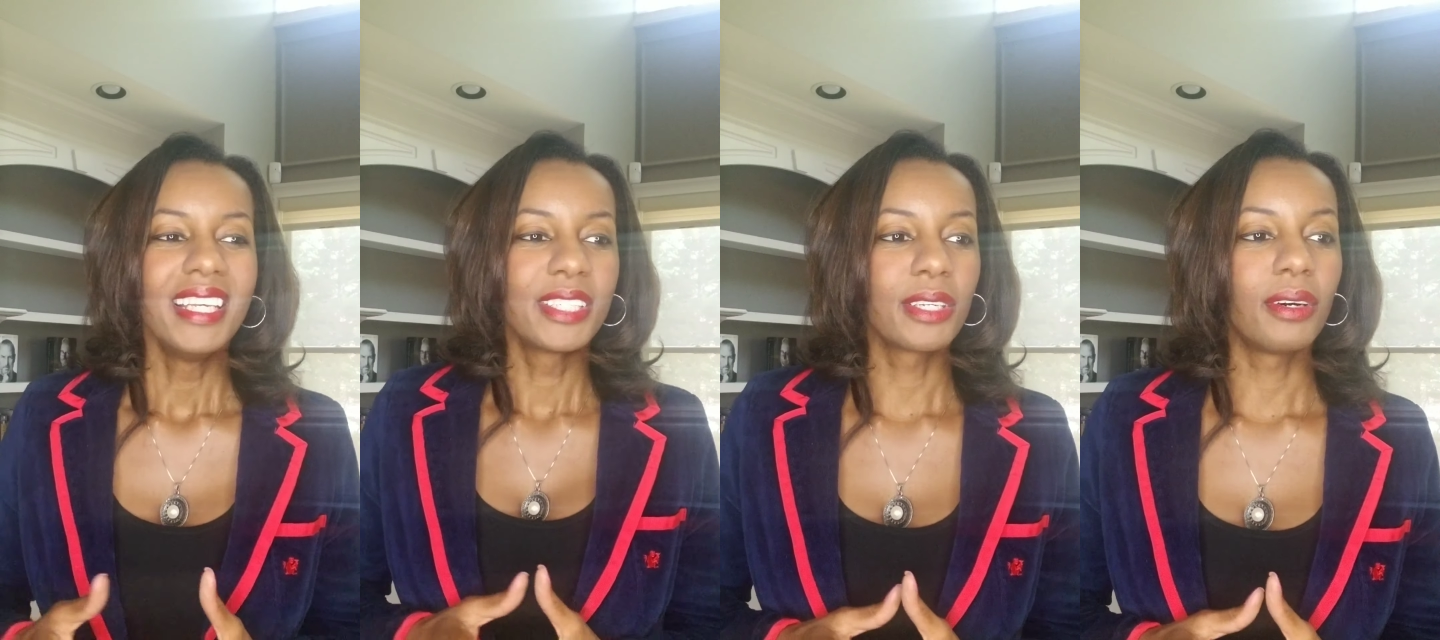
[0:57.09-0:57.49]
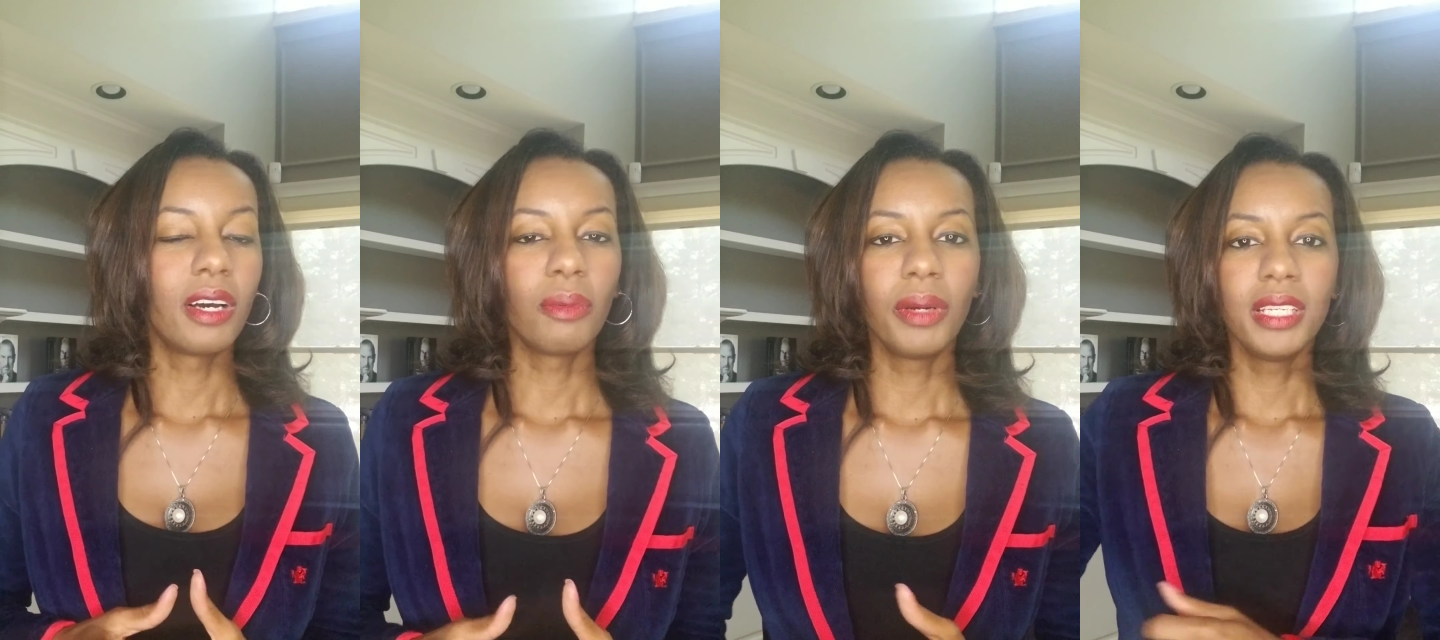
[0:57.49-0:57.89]
So
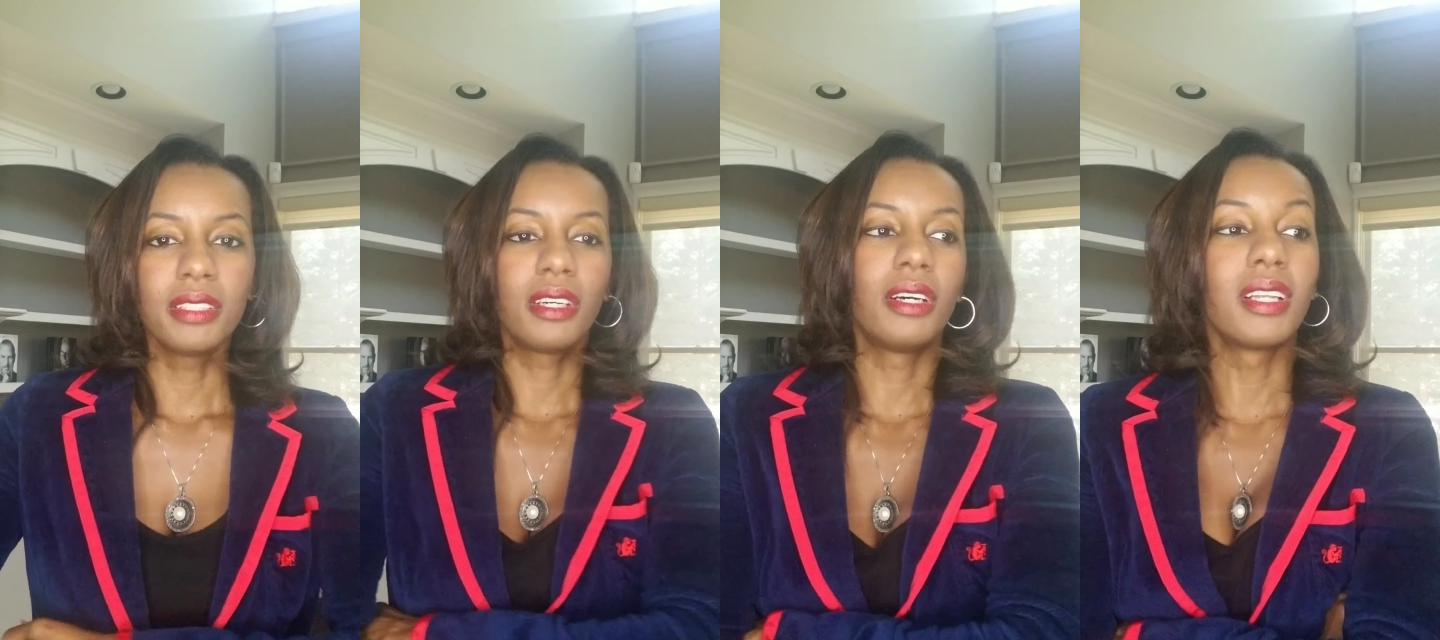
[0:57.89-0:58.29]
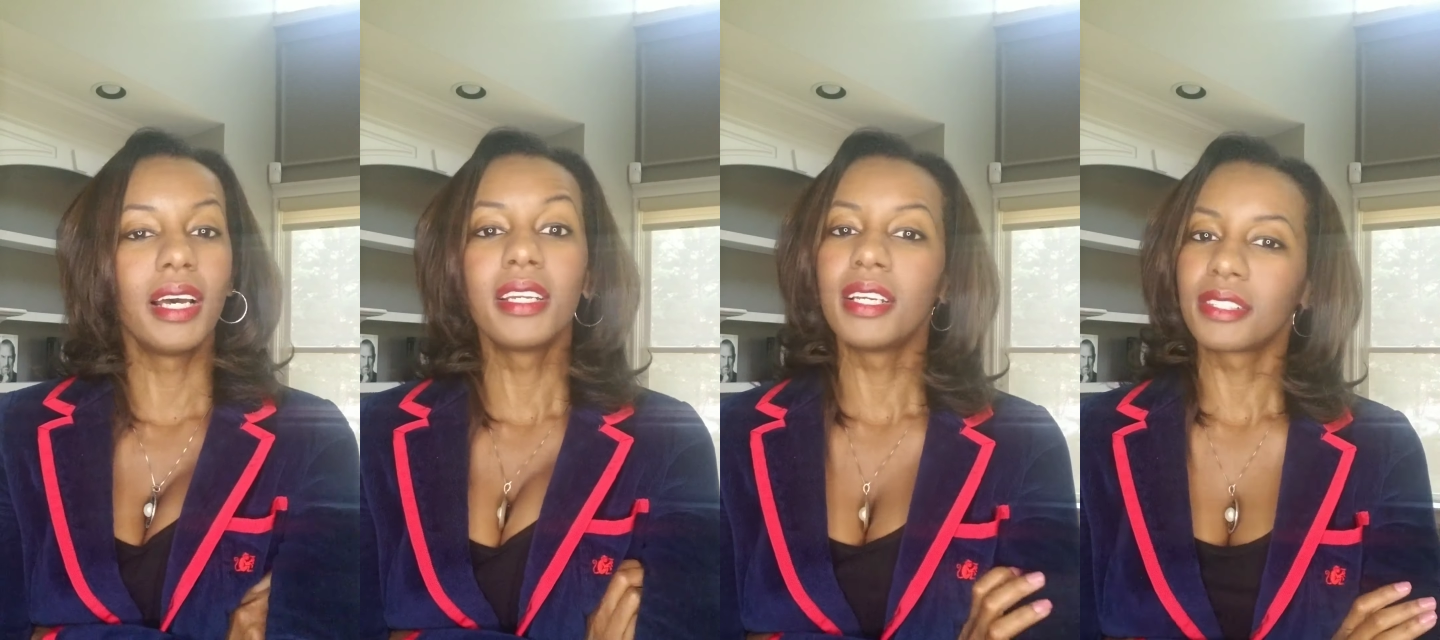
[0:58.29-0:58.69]
I went
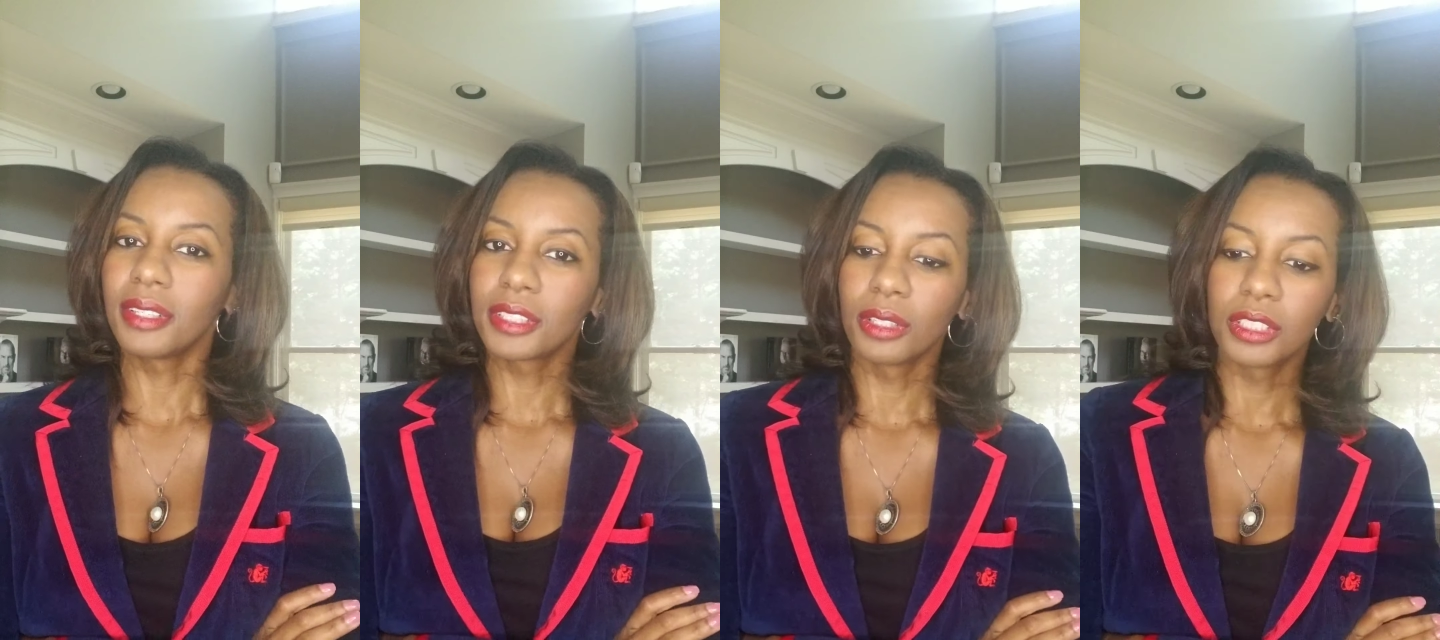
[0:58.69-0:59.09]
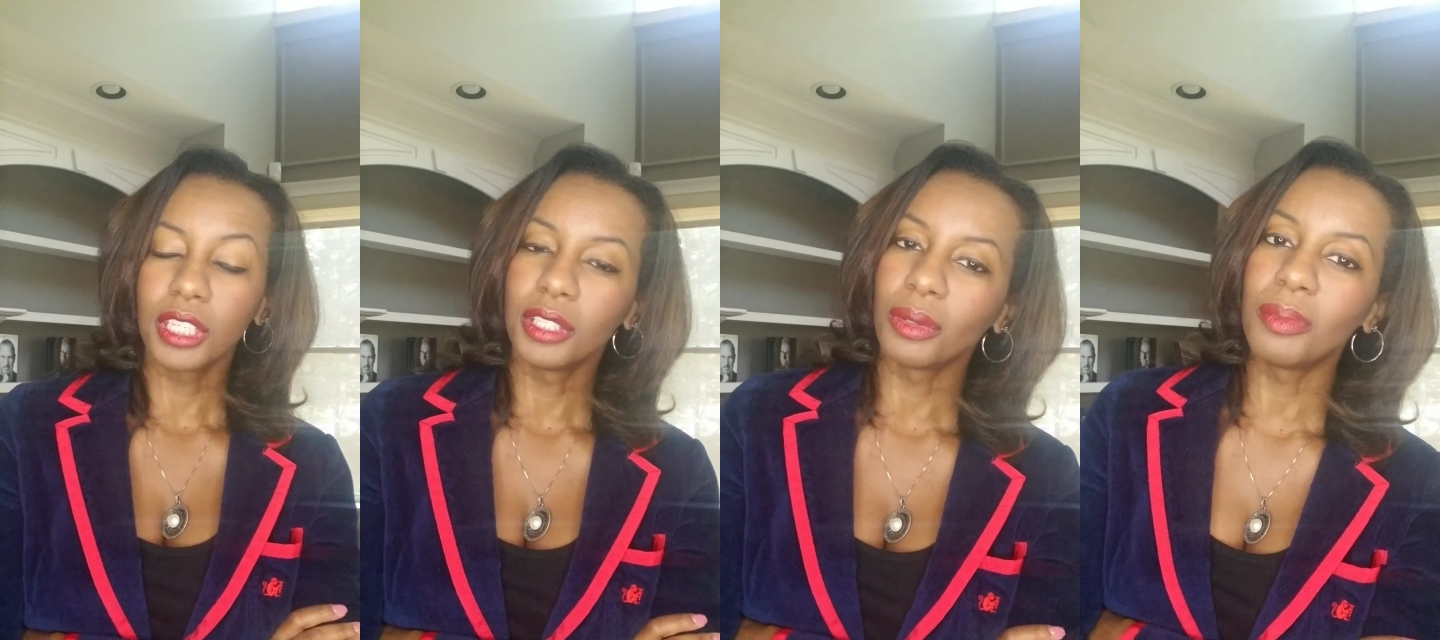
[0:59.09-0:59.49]
online and I started searching,
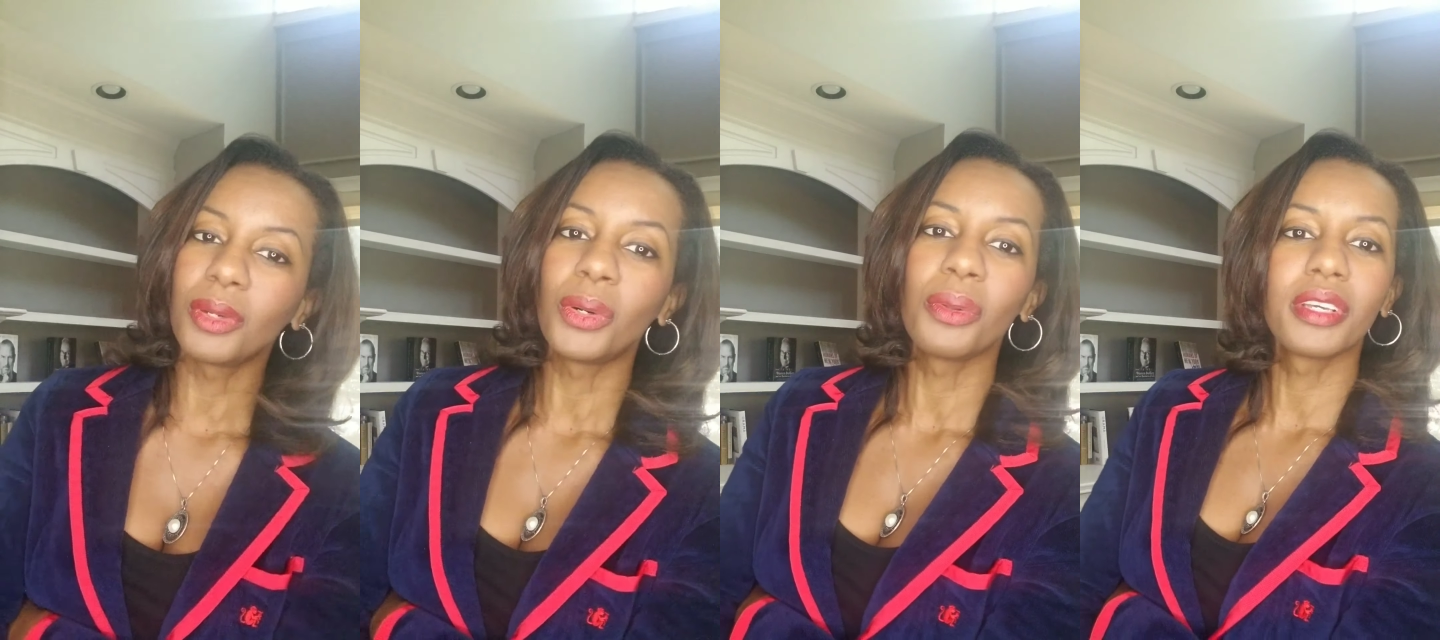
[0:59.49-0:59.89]
and lo and behold,